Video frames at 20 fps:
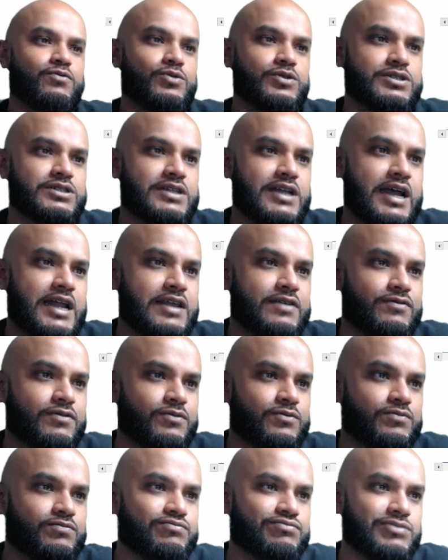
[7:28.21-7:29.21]
was not
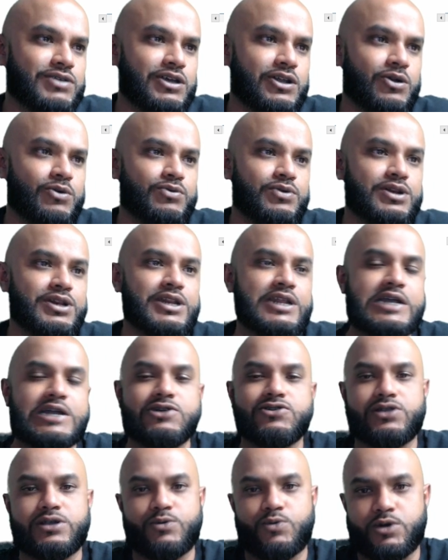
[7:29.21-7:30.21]
even, you know,
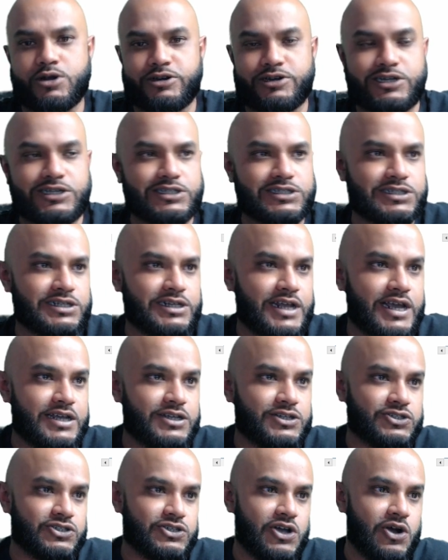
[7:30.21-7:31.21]
nearly where it is today.
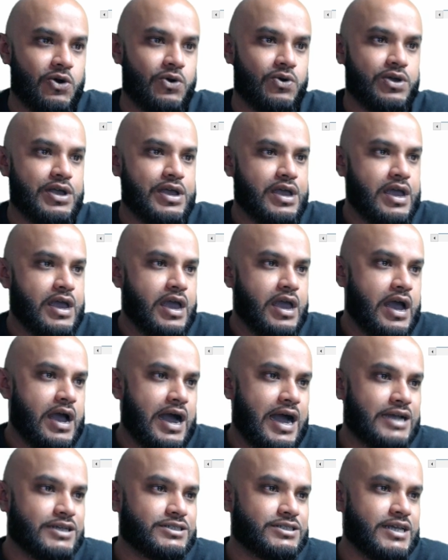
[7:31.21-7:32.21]
So
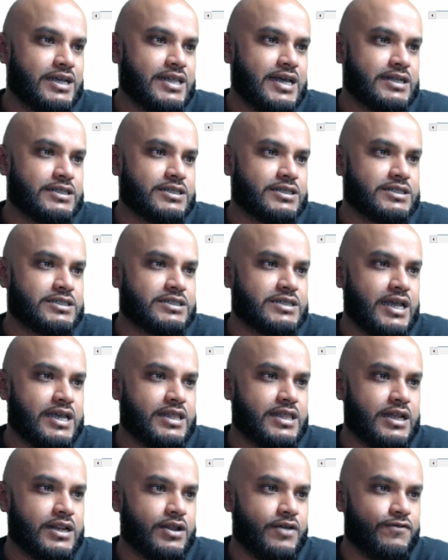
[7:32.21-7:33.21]
I say that to say
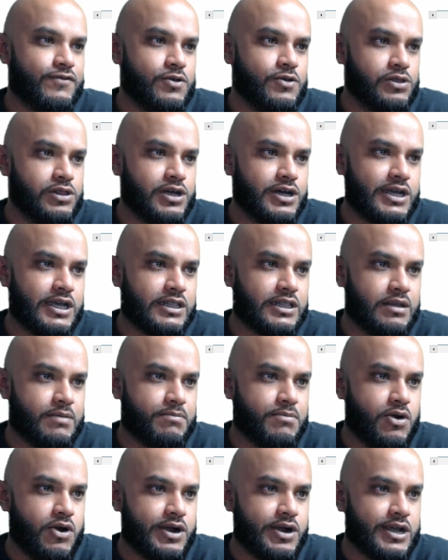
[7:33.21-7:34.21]
that if you look at the
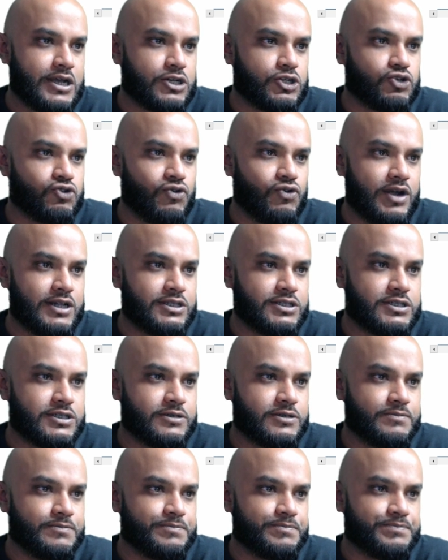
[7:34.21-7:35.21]
market trends,
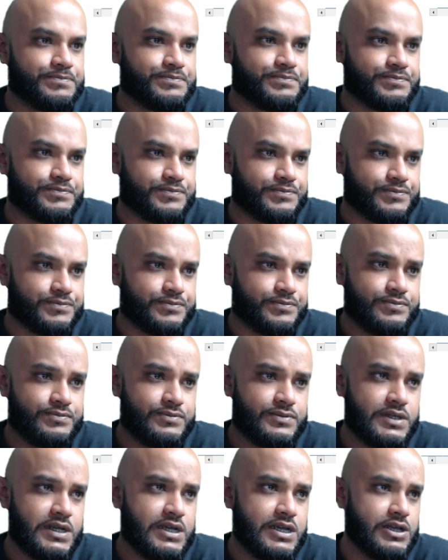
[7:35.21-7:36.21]

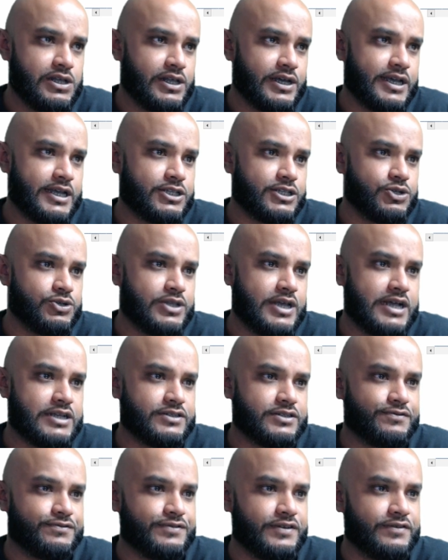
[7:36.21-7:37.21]
you look at
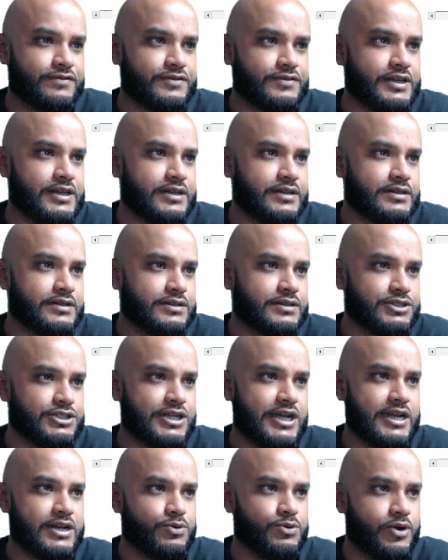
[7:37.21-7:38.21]
2015 in
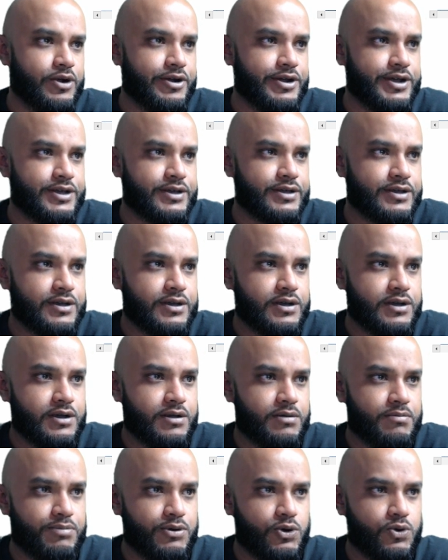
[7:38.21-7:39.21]
January,
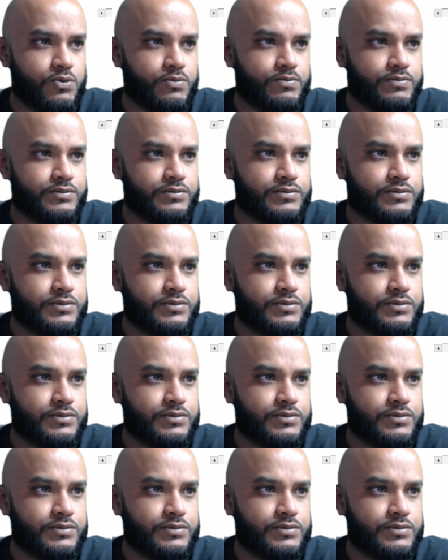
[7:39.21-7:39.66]
boom,